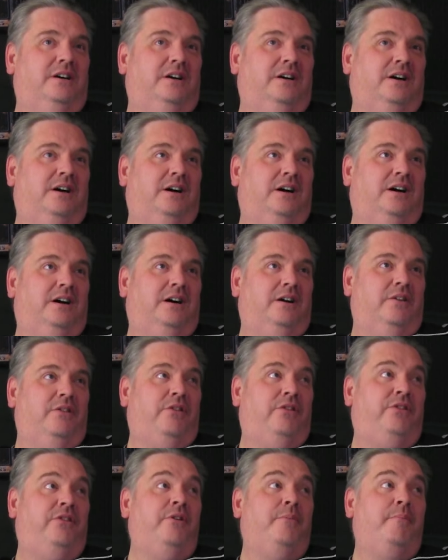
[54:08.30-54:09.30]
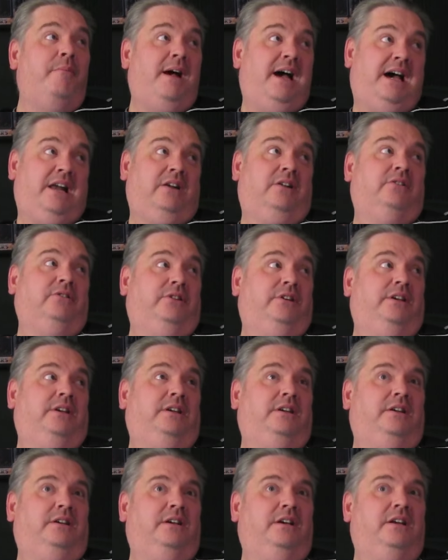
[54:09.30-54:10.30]
uh,
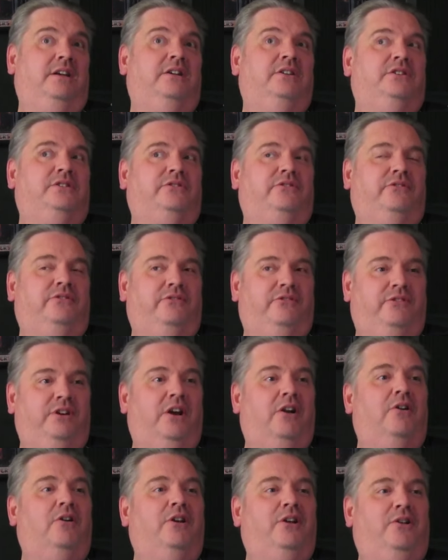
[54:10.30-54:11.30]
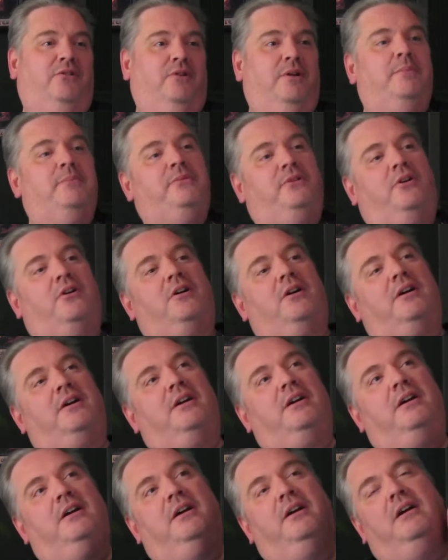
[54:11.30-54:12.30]
thematically, it is very grim dark,
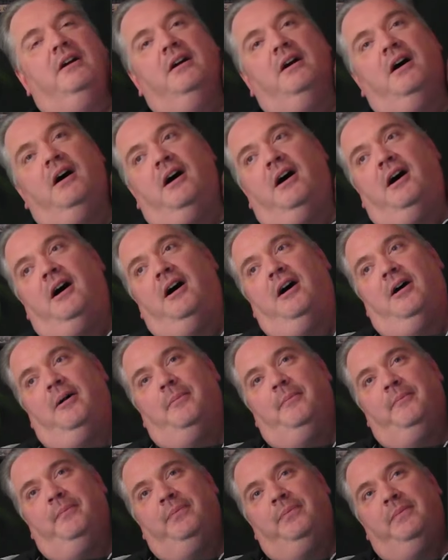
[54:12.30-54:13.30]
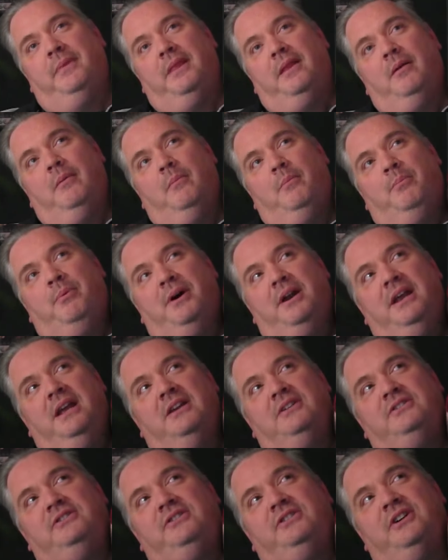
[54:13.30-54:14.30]
mm-hmm. um, but
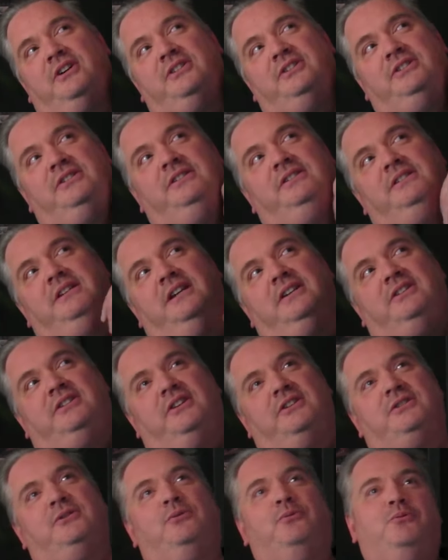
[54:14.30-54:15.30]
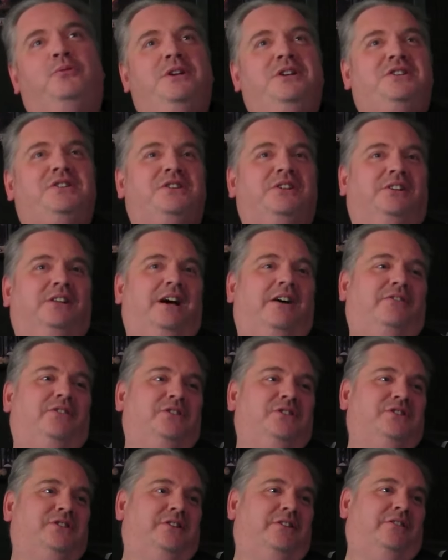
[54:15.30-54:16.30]
it doesn't it doesn't reach the
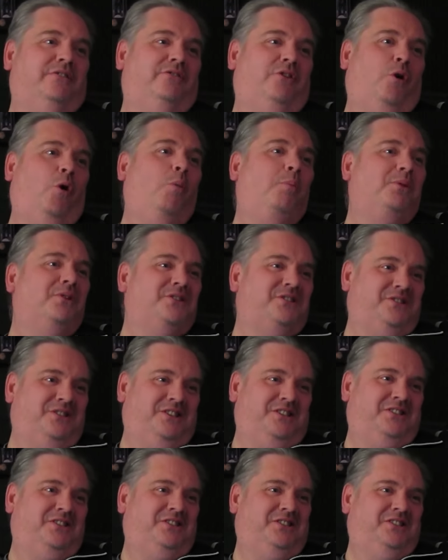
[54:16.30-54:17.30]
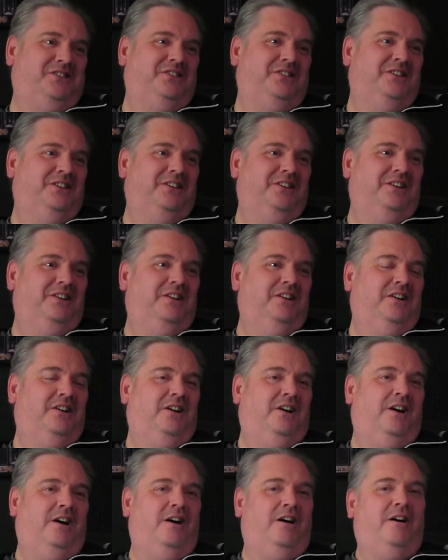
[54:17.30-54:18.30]
levels of hopelessness
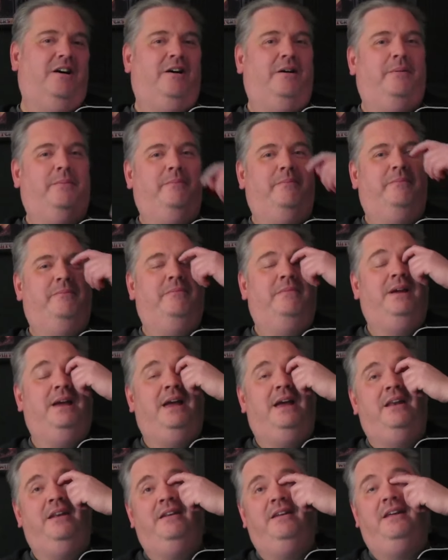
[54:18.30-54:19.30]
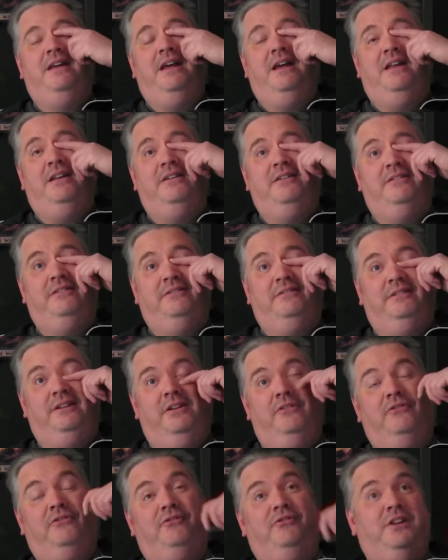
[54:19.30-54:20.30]
mm. um, and and
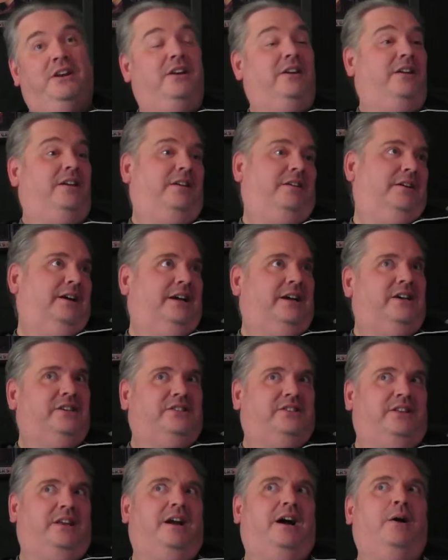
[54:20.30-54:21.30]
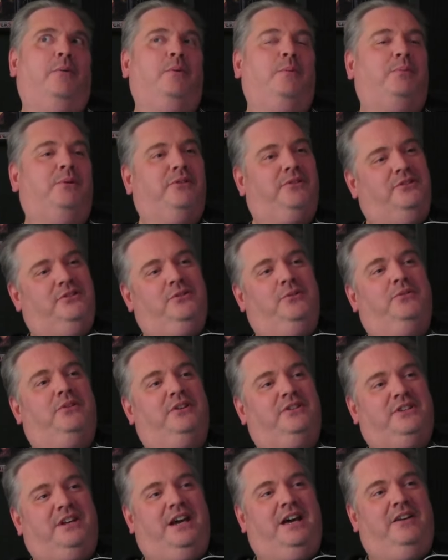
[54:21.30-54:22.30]
infinity. I guess that I would put the two
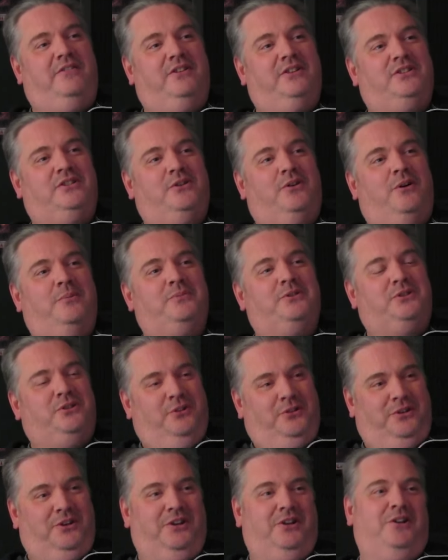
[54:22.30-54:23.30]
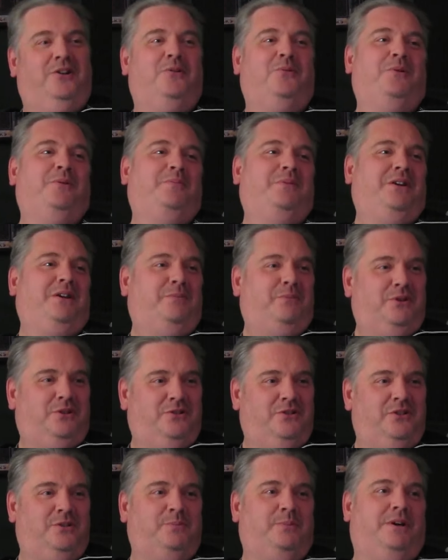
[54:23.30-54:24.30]
things ahead of it. Sure. So I'm still going to go with my number
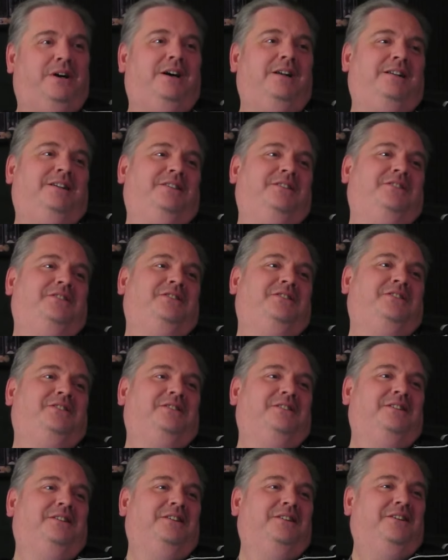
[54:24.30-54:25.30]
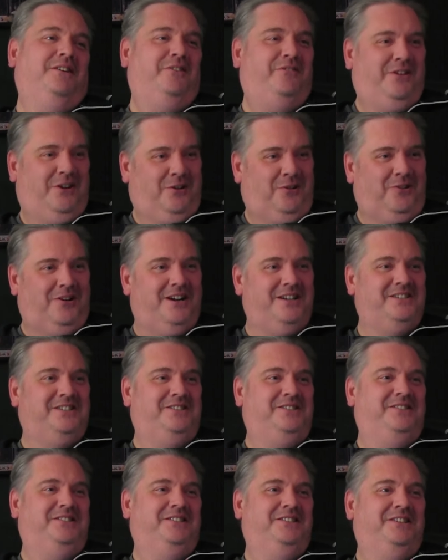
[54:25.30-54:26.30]
two spot is Event
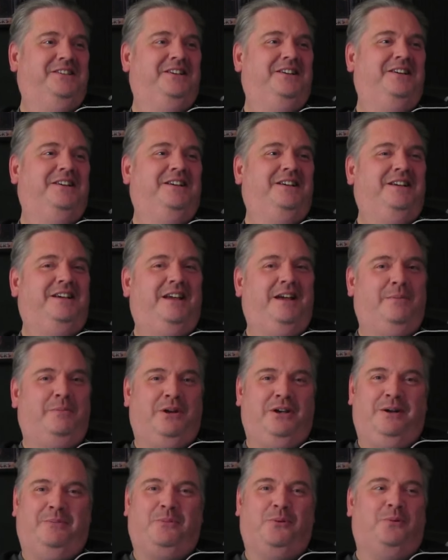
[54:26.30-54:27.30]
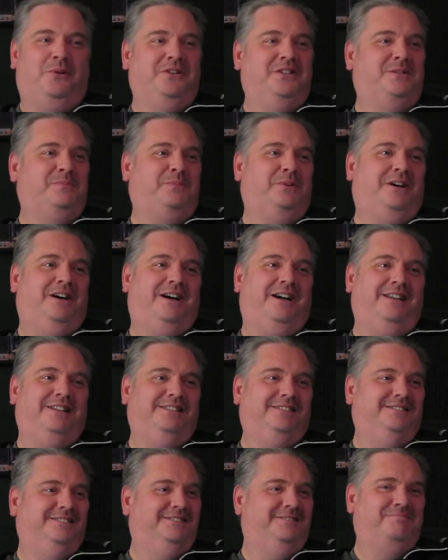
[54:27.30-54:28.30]
Horizon. Yep, fantastic. And my number one spot
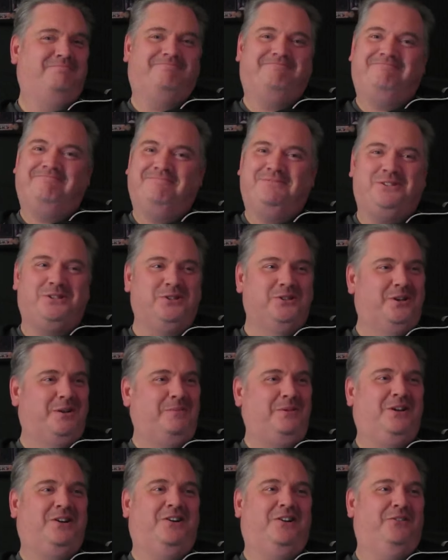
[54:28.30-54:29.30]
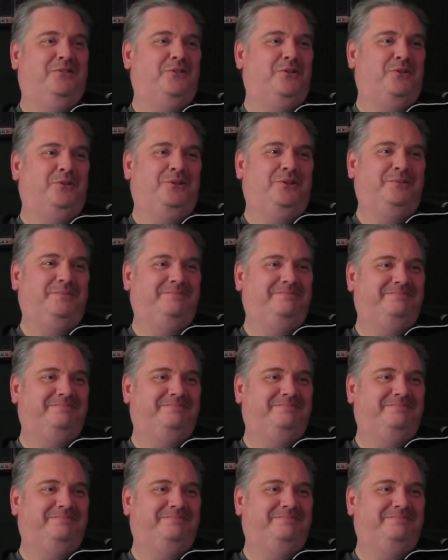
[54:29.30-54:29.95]
still going to be Call of Cthulhu.